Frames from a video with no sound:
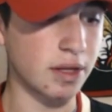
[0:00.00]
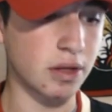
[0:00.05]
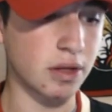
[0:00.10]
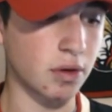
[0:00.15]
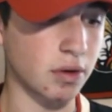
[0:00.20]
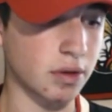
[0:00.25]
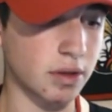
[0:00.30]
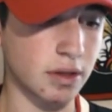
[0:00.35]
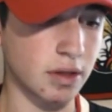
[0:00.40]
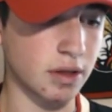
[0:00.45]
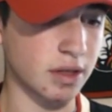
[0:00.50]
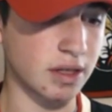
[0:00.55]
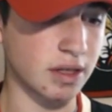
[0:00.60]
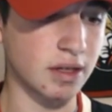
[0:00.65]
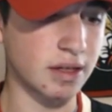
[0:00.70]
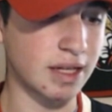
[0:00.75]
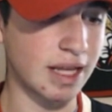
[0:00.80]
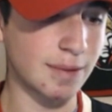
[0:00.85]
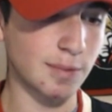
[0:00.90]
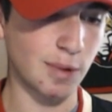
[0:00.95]
So it's a
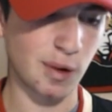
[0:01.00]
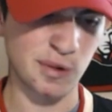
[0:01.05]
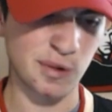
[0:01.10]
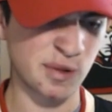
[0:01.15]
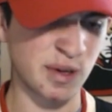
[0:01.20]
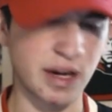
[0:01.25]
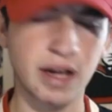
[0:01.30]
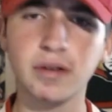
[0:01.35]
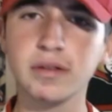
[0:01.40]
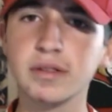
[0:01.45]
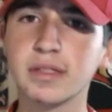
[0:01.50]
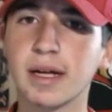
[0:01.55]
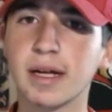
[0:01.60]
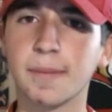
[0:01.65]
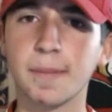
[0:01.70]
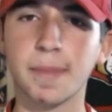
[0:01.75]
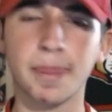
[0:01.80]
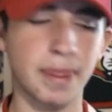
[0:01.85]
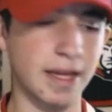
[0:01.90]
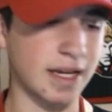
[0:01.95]
good game all around.
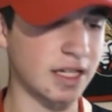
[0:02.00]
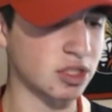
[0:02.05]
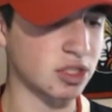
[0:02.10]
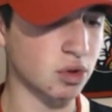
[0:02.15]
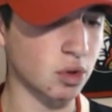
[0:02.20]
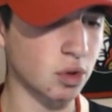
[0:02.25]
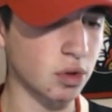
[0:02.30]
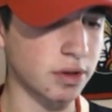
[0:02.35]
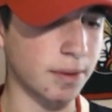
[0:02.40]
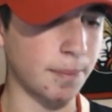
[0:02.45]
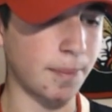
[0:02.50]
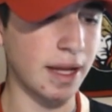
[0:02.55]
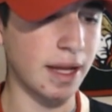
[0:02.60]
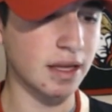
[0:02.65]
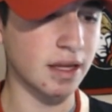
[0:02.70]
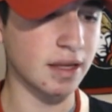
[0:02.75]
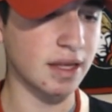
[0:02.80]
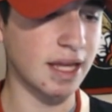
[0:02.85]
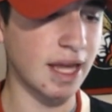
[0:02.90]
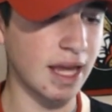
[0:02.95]
Um, they controlled the pace
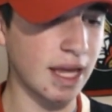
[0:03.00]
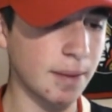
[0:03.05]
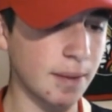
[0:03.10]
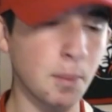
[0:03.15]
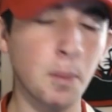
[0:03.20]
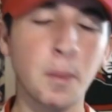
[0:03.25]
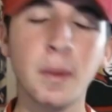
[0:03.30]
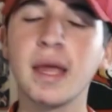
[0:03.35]
of the game,